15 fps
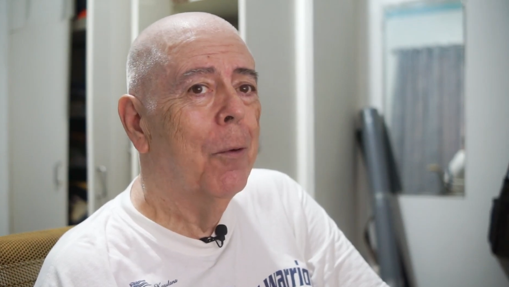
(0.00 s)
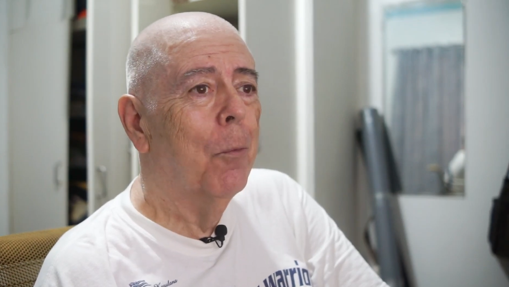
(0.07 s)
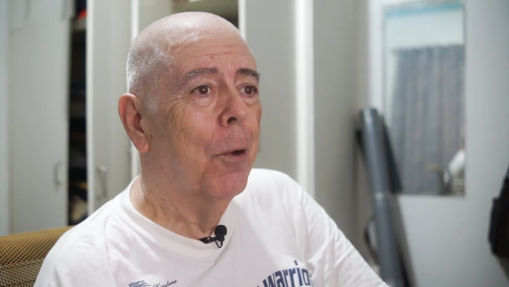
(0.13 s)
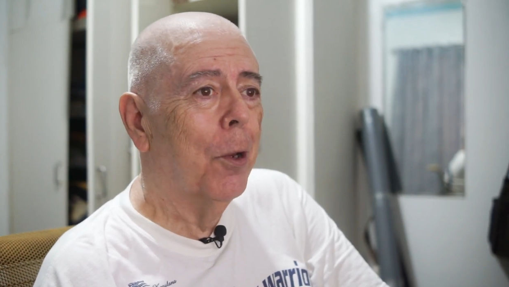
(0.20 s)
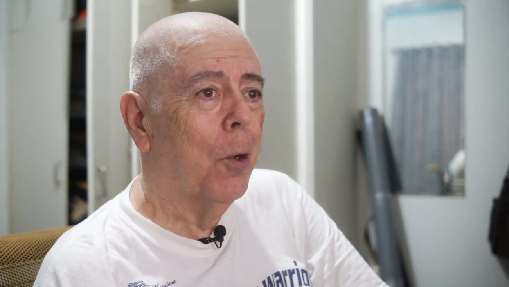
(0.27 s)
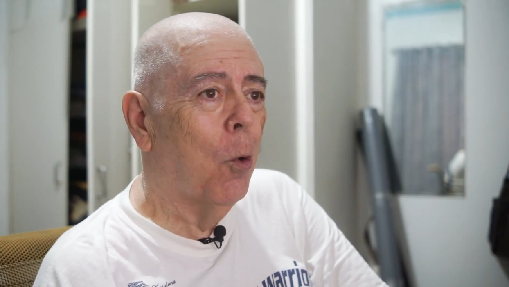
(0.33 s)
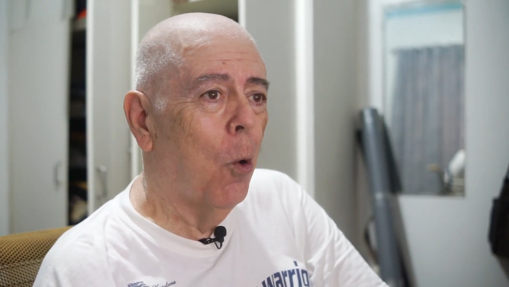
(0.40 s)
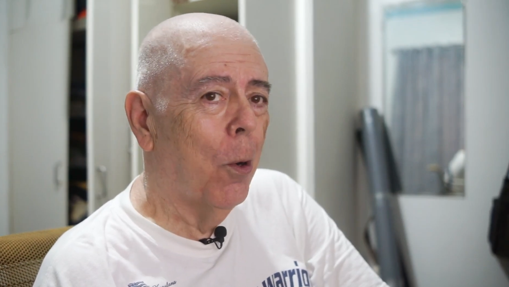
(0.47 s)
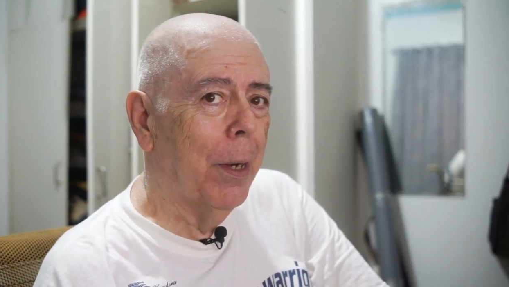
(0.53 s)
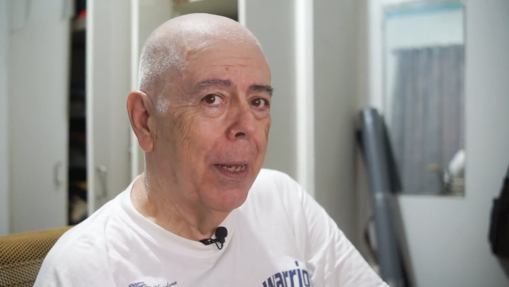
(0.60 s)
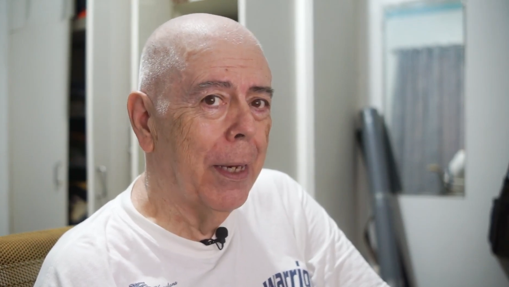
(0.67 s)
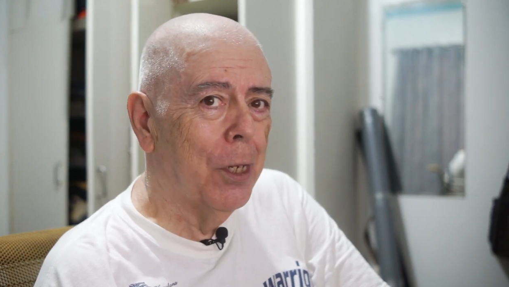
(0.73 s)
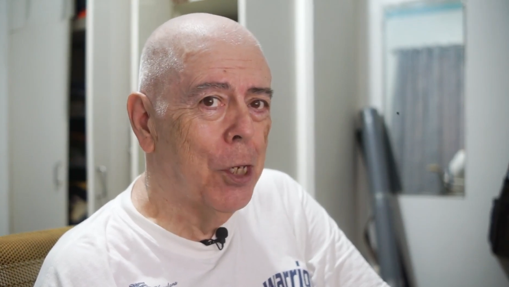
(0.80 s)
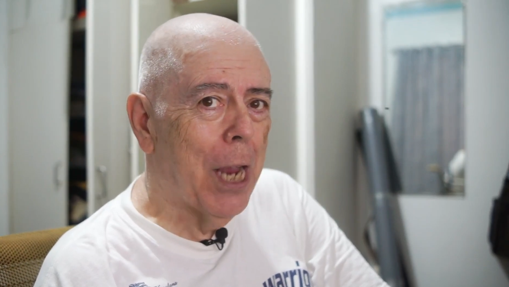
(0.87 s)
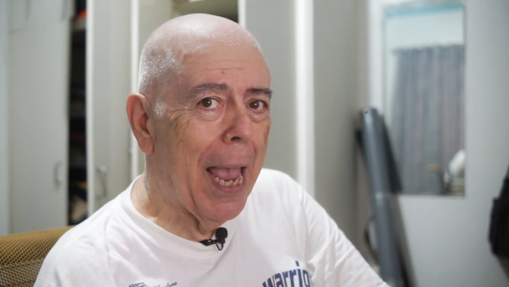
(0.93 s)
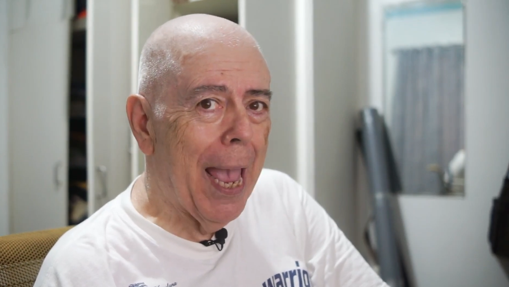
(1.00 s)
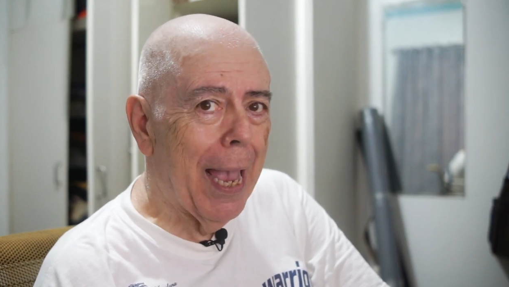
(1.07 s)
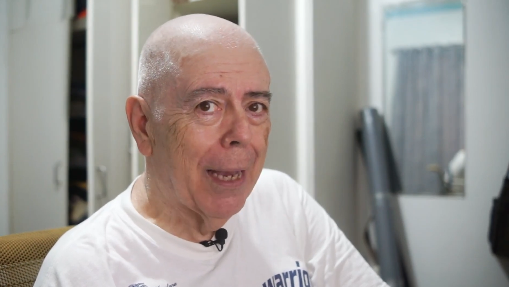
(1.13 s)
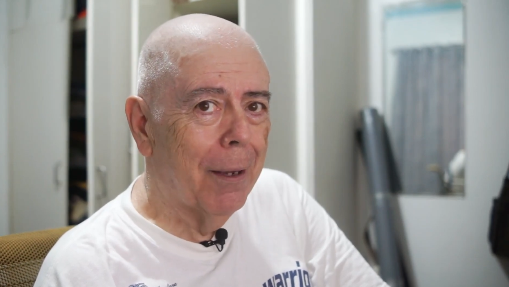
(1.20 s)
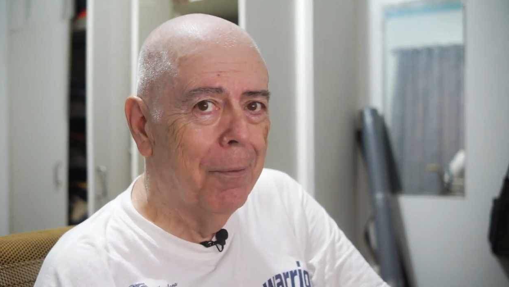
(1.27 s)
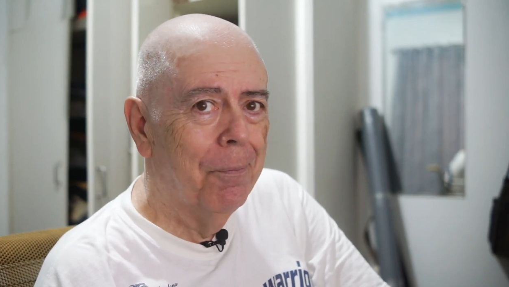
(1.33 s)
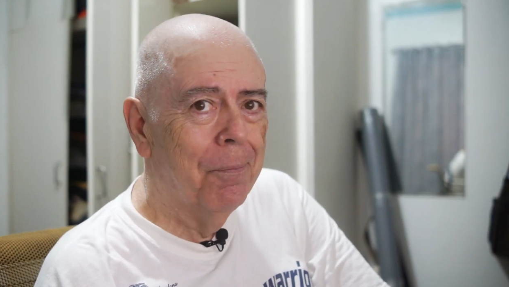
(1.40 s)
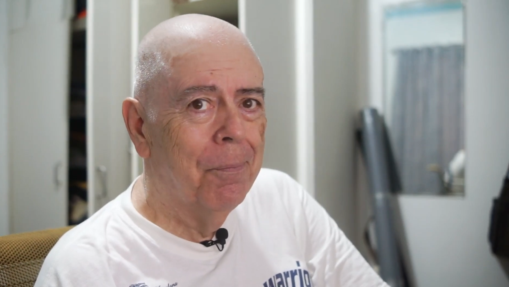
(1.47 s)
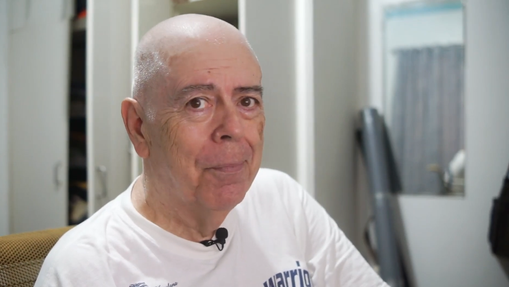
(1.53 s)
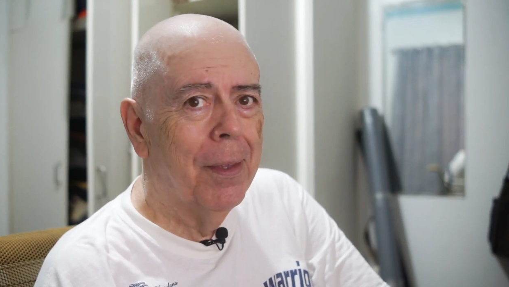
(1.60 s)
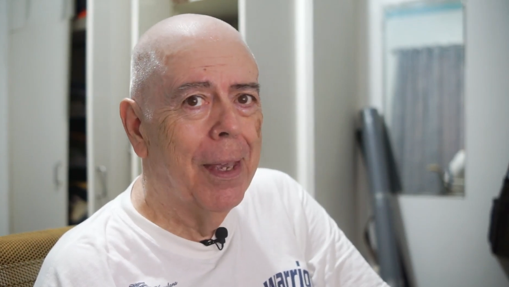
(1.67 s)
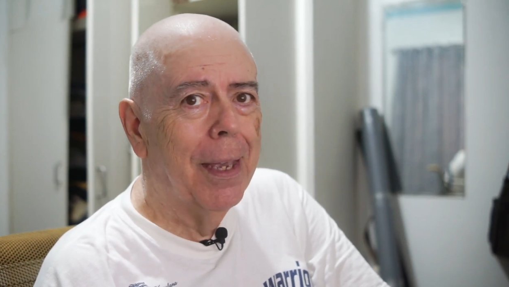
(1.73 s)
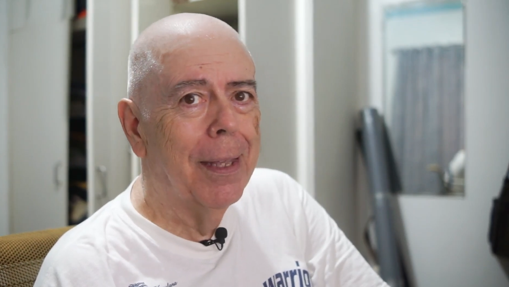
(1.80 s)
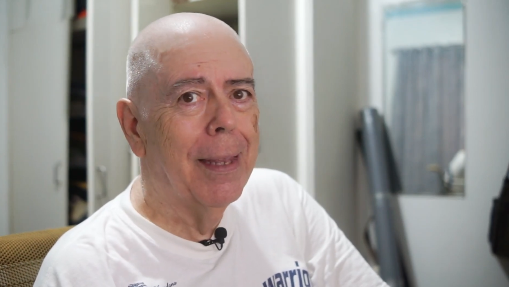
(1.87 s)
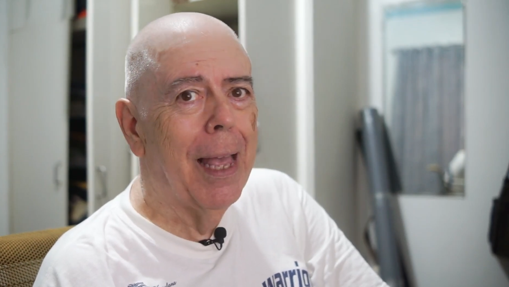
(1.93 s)
recording jack,
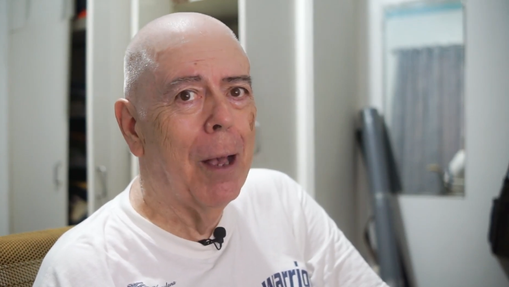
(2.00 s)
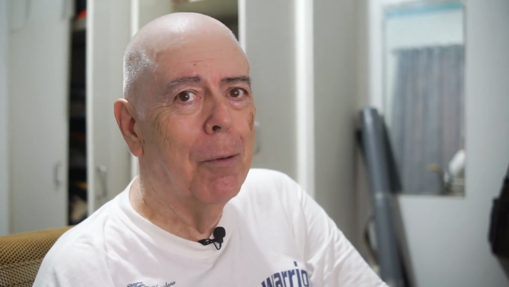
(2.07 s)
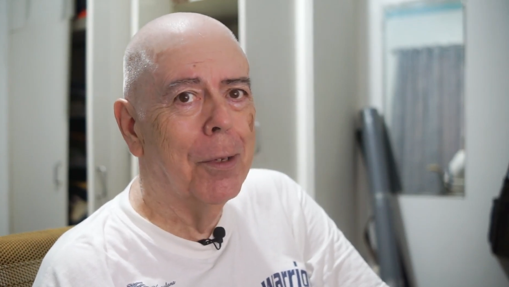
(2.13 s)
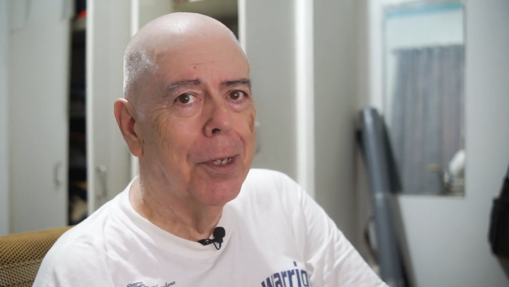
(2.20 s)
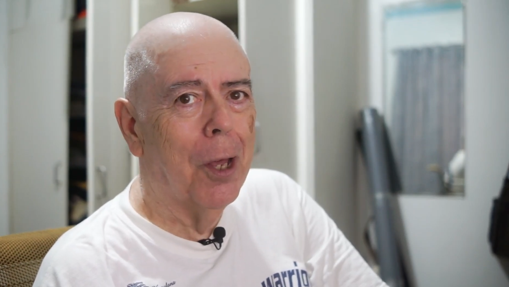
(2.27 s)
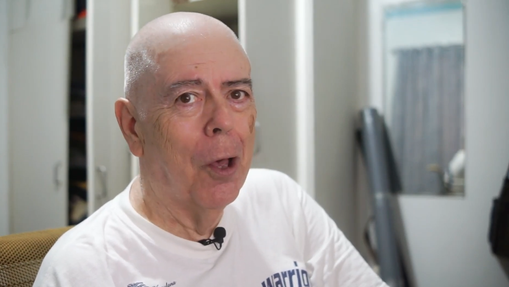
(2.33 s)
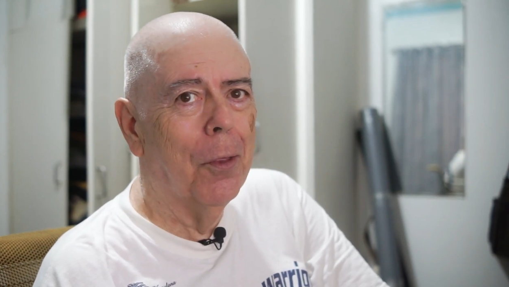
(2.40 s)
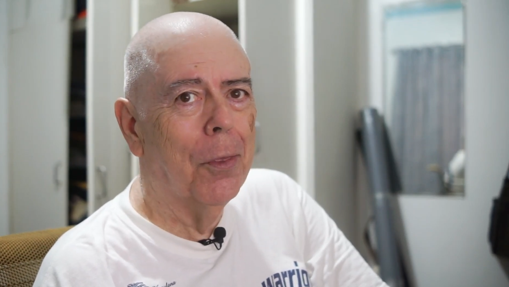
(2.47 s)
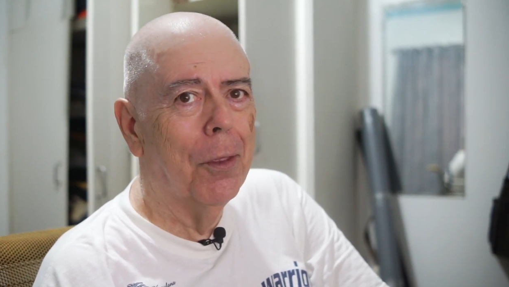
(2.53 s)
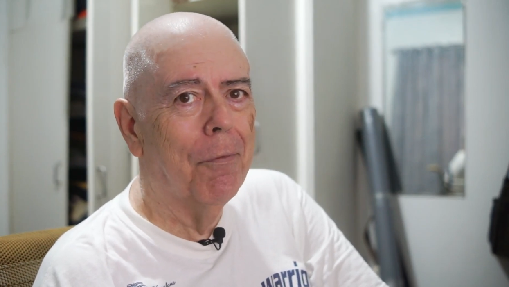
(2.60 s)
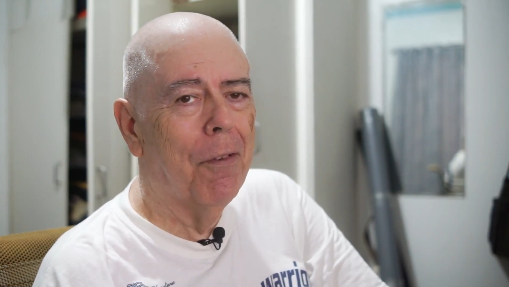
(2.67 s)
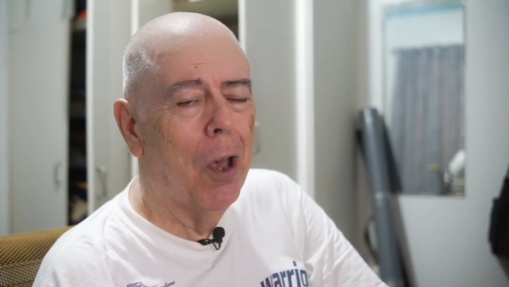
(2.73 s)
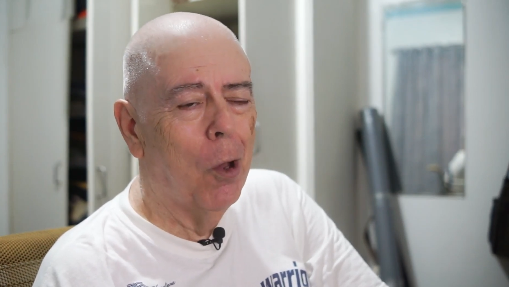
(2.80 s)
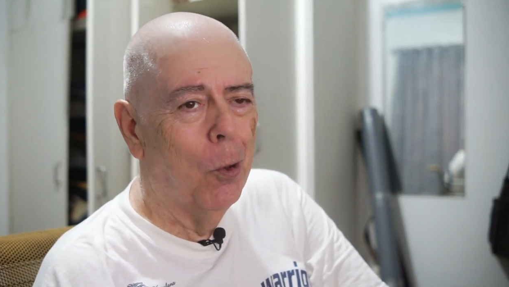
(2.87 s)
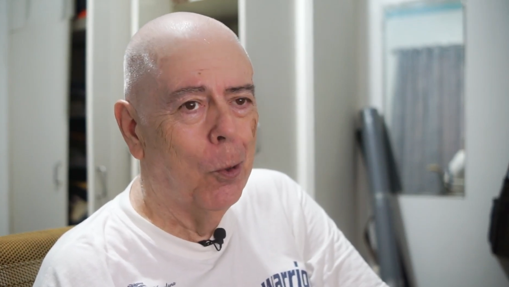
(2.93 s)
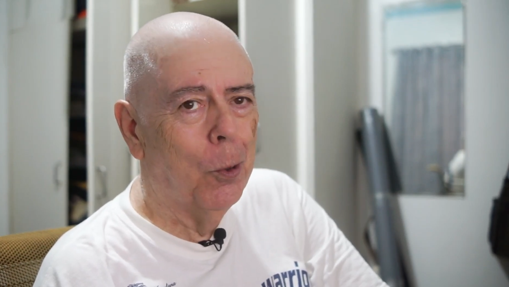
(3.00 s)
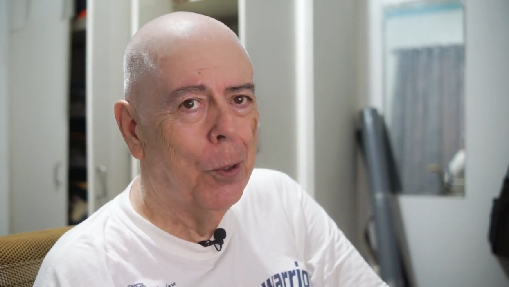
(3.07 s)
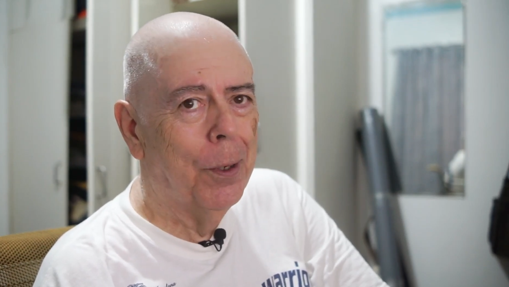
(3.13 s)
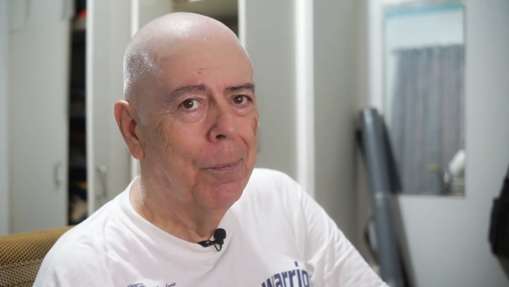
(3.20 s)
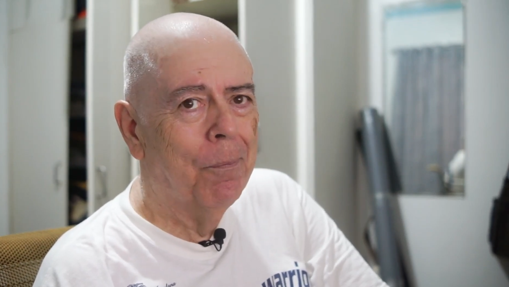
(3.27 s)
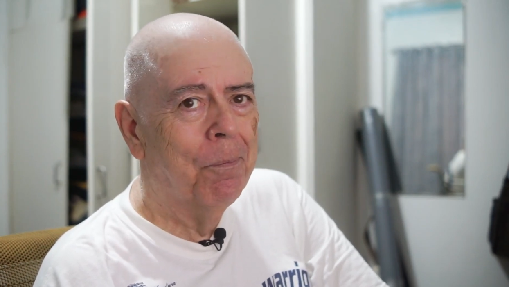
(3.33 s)
and that was on the phone.